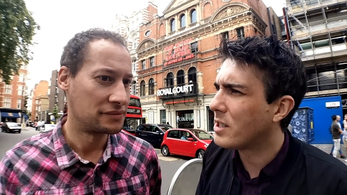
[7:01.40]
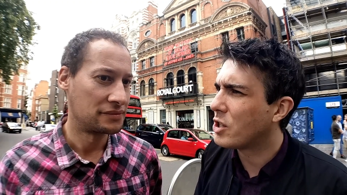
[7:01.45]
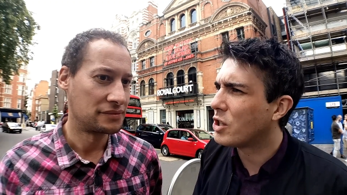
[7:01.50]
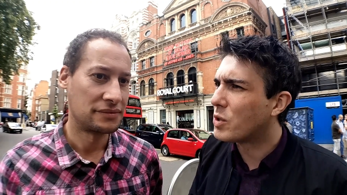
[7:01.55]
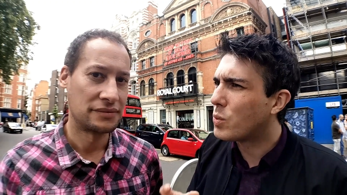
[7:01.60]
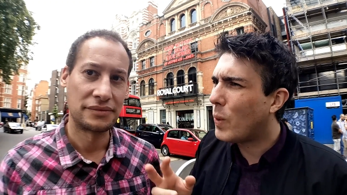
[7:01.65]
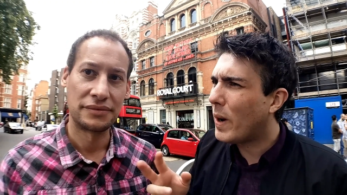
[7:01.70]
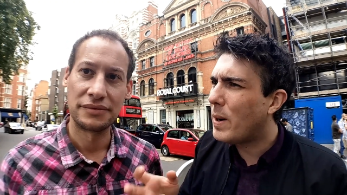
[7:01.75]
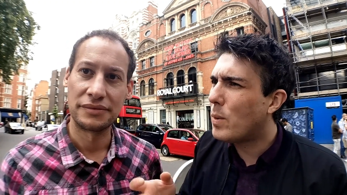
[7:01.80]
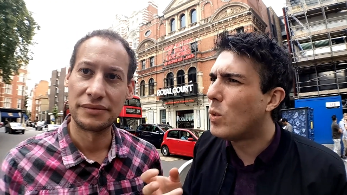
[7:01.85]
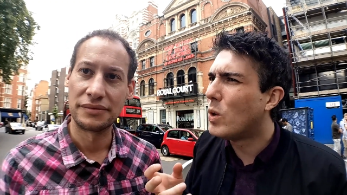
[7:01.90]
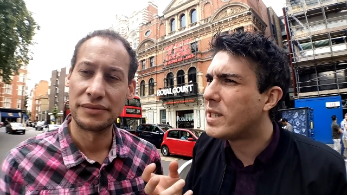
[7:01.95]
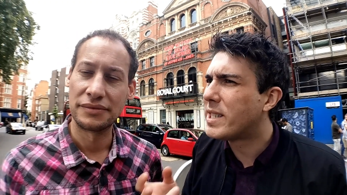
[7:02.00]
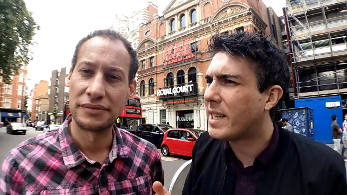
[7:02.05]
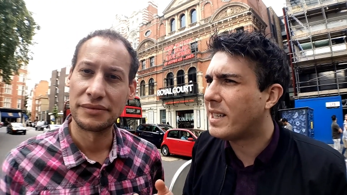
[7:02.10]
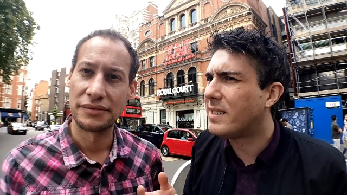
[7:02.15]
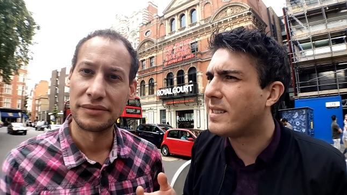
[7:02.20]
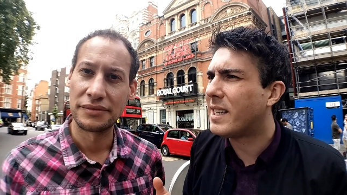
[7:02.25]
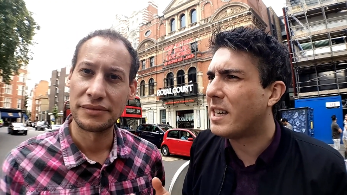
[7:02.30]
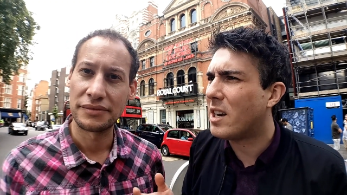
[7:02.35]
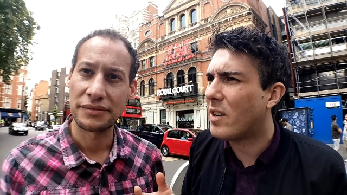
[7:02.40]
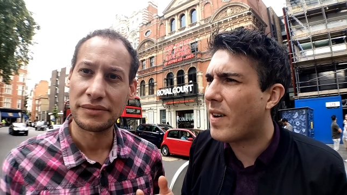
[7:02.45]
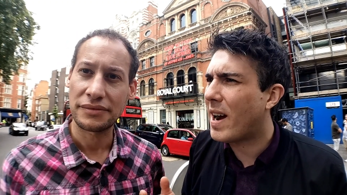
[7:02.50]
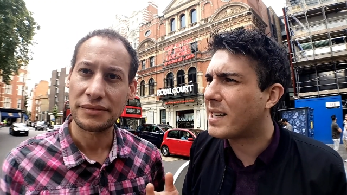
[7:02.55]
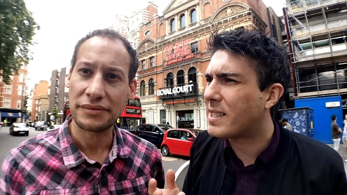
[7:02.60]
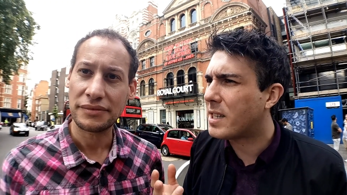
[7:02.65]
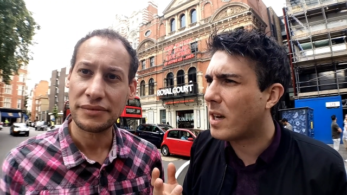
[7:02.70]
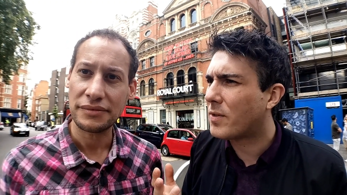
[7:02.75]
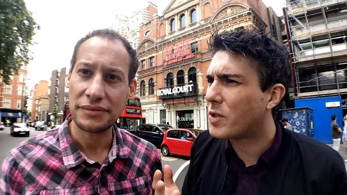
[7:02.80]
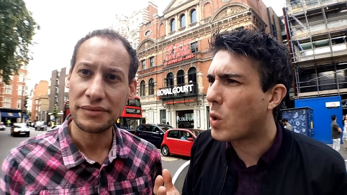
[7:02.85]
Speaker 1: things because we would consider
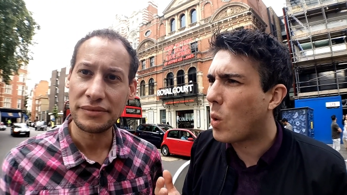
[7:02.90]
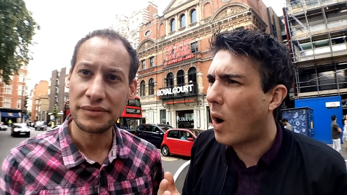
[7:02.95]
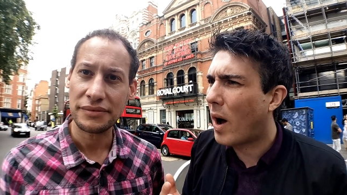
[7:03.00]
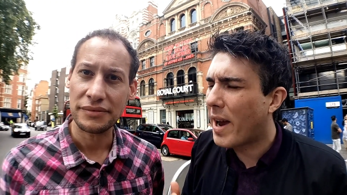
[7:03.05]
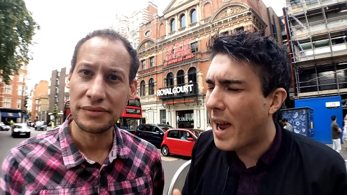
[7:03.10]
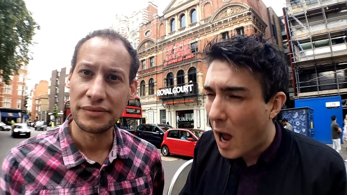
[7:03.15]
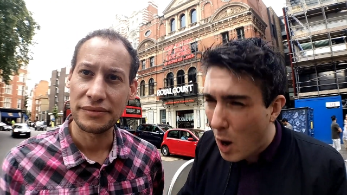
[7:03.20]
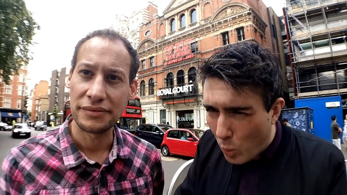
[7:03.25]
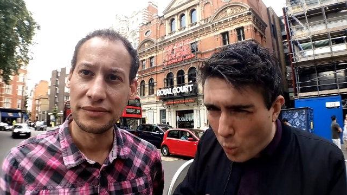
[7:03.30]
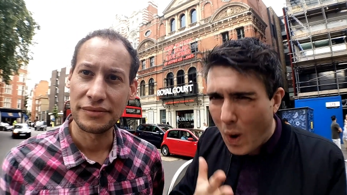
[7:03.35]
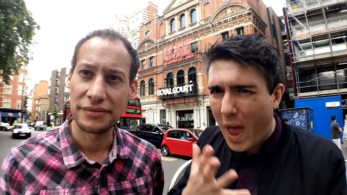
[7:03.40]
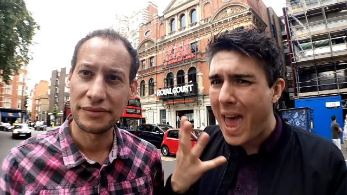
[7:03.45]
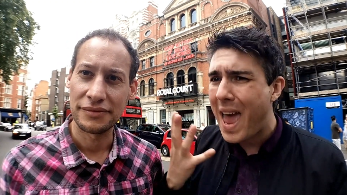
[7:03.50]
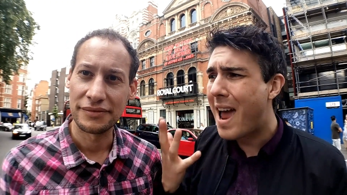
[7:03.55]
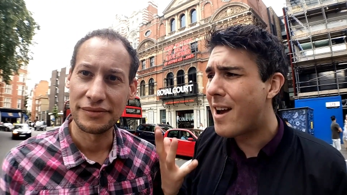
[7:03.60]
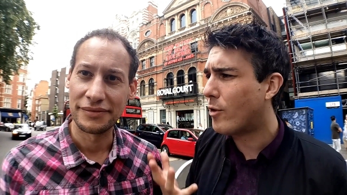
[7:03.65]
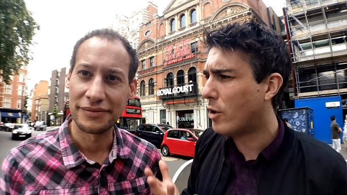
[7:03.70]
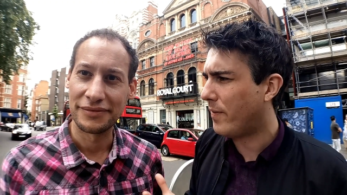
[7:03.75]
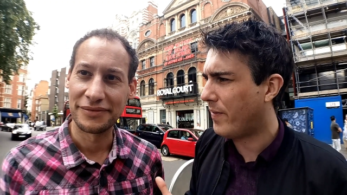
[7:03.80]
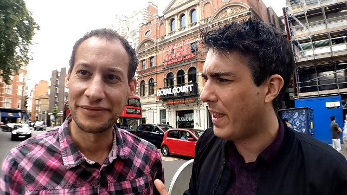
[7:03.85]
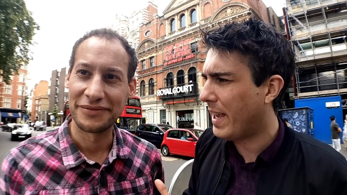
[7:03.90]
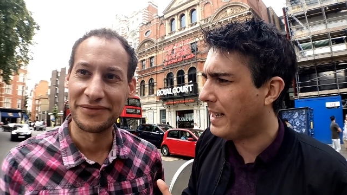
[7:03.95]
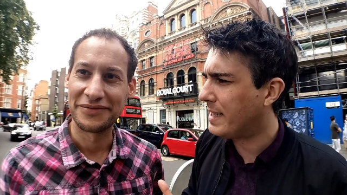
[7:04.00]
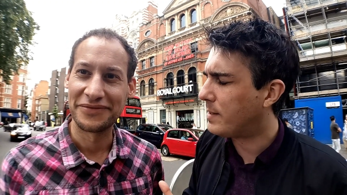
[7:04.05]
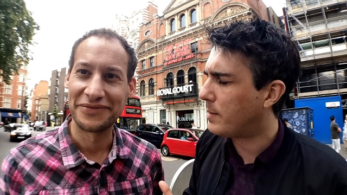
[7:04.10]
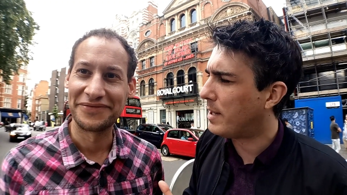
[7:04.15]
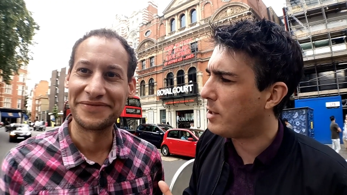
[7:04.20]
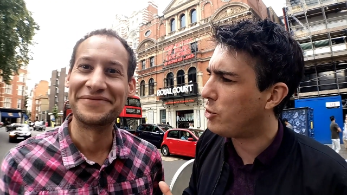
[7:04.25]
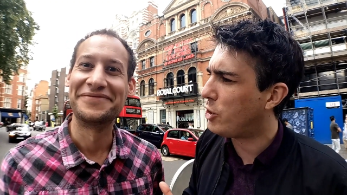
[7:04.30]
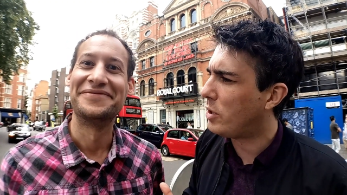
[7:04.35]
ourselves quite aware of
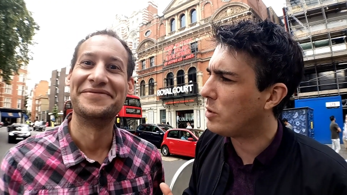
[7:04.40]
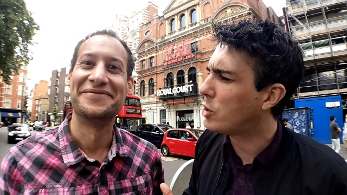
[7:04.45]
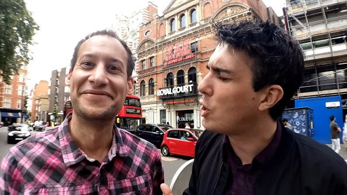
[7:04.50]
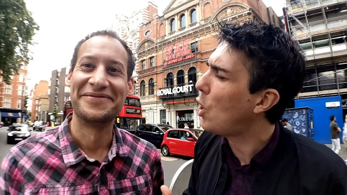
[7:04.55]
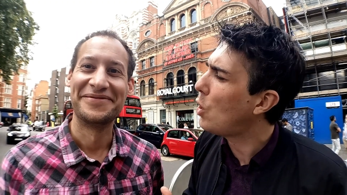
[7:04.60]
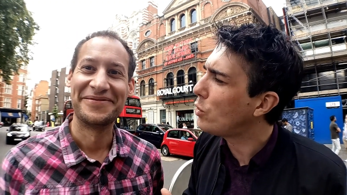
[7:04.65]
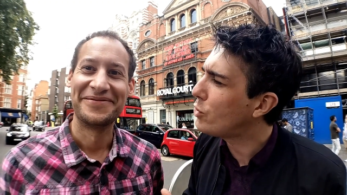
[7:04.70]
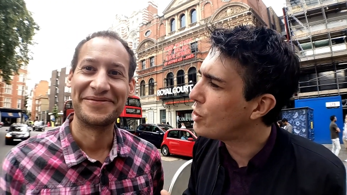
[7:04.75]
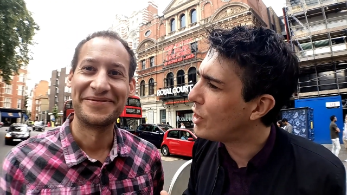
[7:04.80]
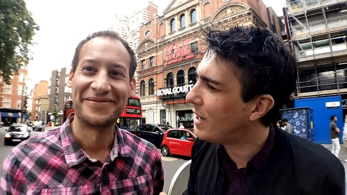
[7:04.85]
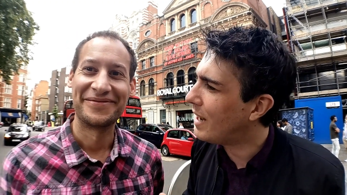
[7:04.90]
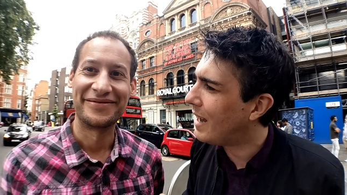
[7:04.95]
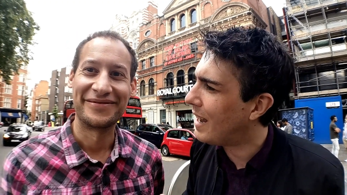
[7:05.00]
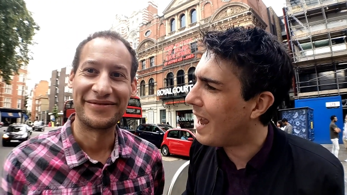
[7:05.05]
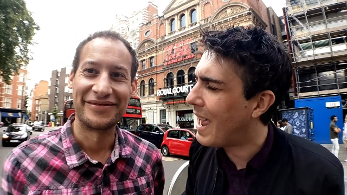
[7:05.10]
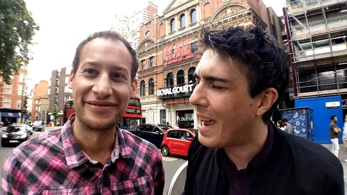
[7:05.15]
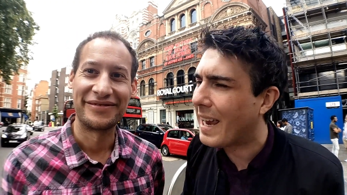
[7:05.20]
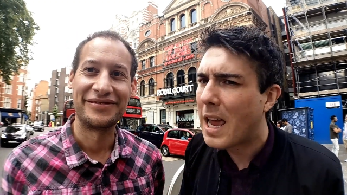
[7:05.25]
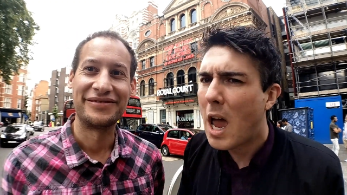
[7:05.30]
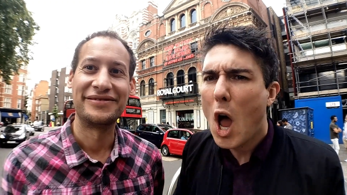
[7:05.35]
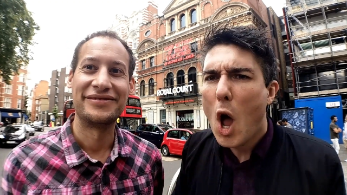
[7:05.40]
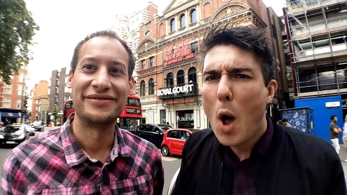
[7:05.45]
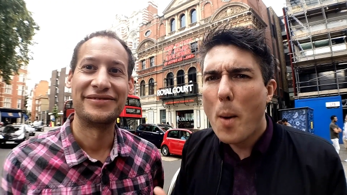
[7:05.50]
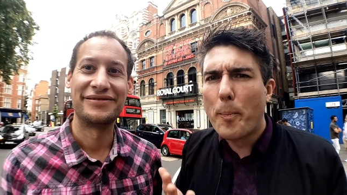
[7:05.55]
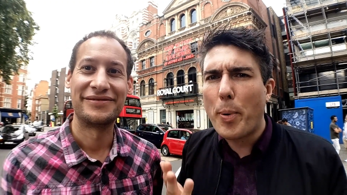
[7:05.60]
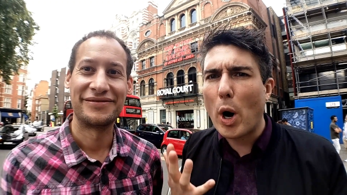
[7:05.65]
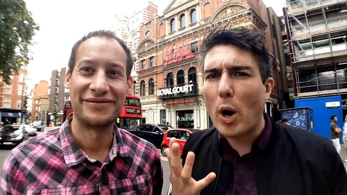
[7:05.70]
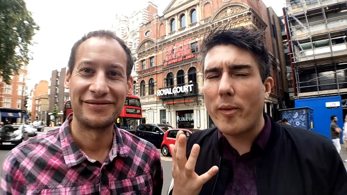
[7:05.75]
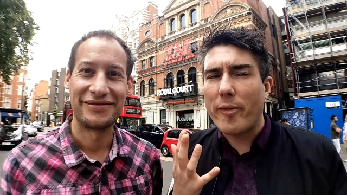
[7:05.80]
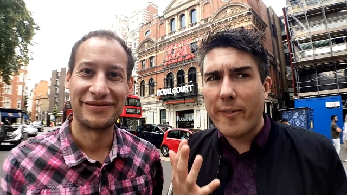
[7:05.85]
these issues culturally.
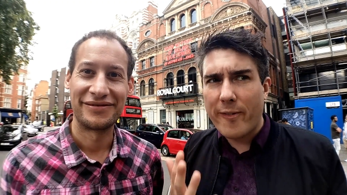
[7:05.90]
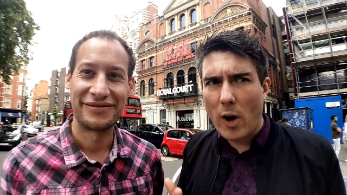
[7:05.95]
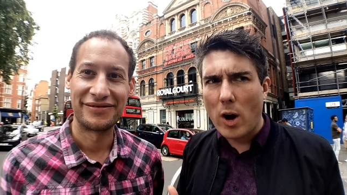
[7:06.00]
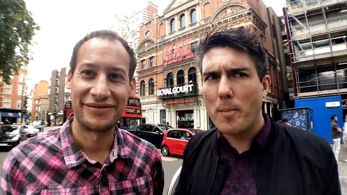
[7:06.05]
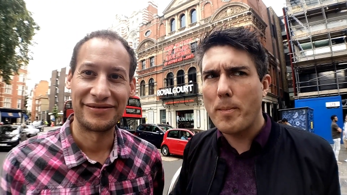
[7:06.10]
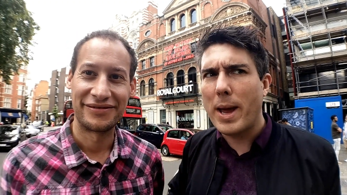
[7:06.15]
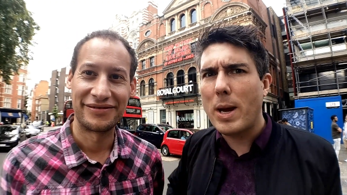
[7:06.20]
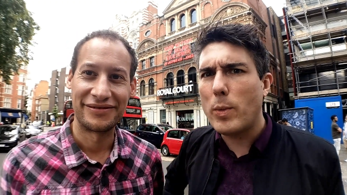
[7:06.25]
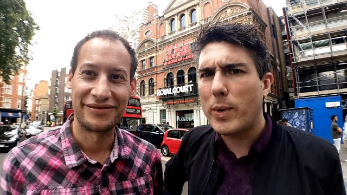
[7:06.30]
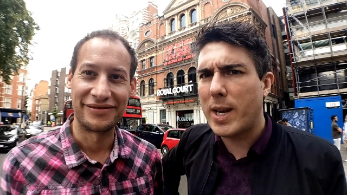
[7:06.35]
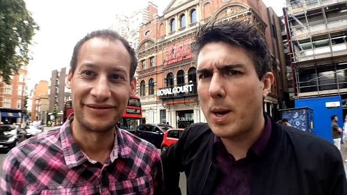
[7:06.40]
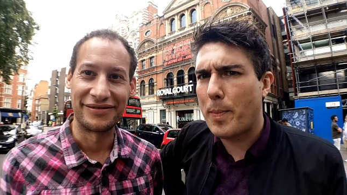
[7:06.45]
But fuck me,